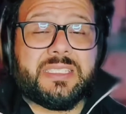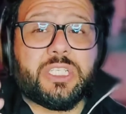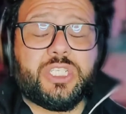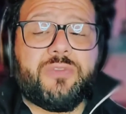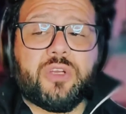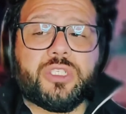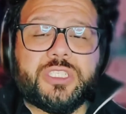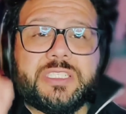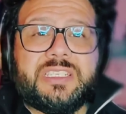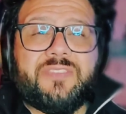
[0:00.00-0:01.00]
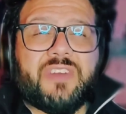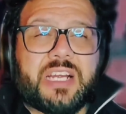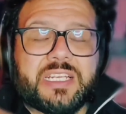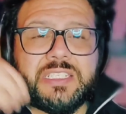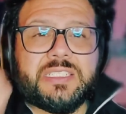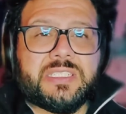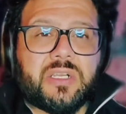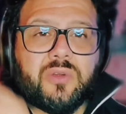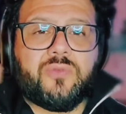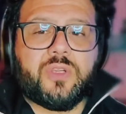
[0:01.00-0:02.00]
chief cause is defining
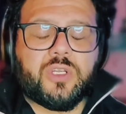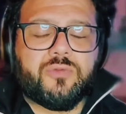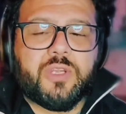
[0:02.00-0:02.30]
self-love,